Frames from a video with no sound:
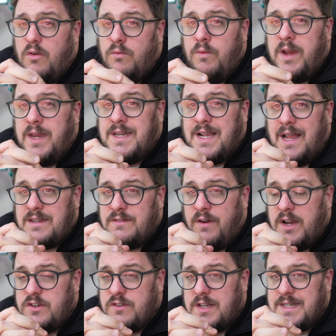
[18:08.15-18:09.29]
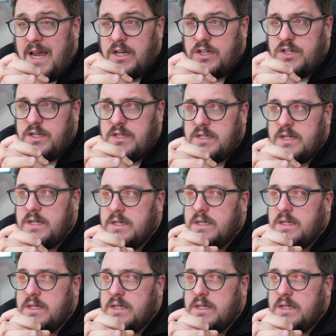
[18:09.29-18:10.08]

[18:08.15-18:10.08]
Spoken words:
reclassified transactions.